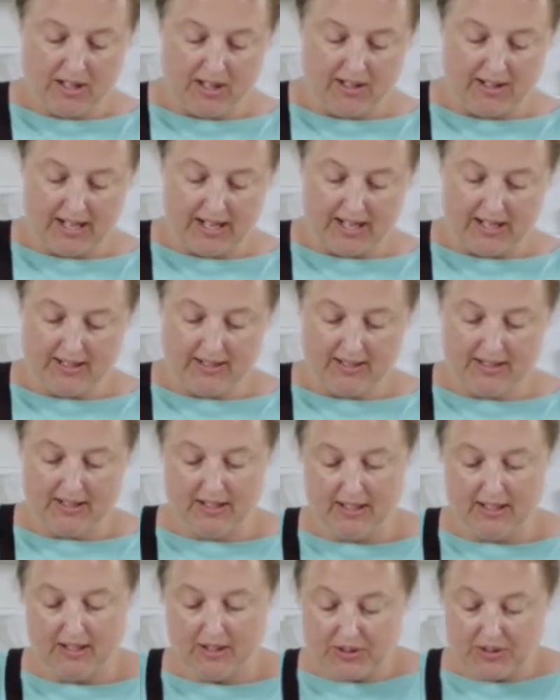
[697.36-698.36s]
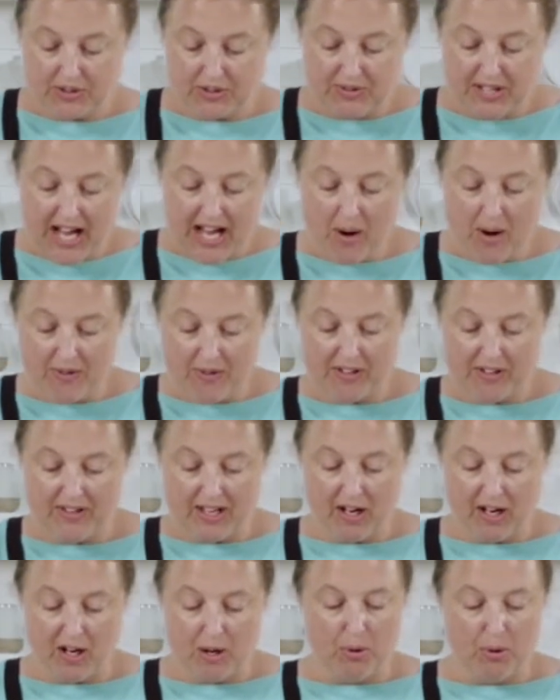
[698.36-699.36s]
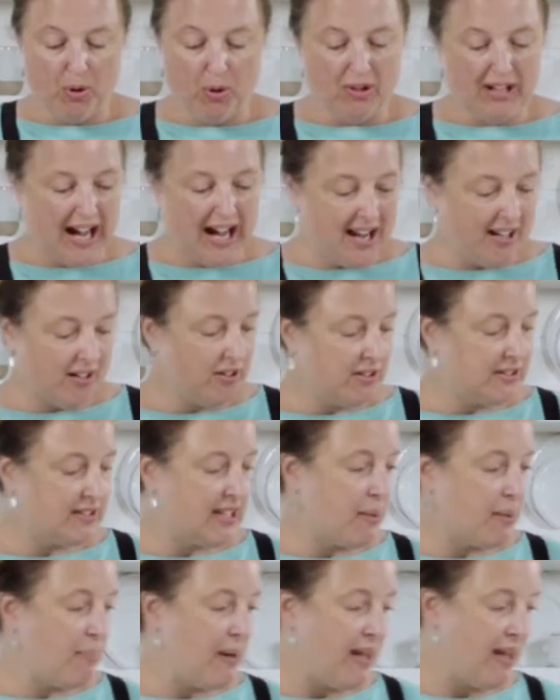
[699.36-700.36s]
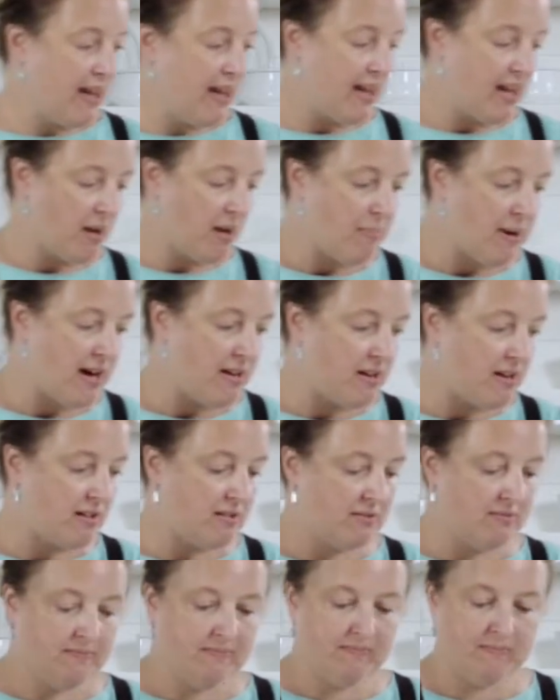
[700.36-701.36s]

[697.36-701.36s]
All right, so now everything in our bowl kind of looks like pancake batter.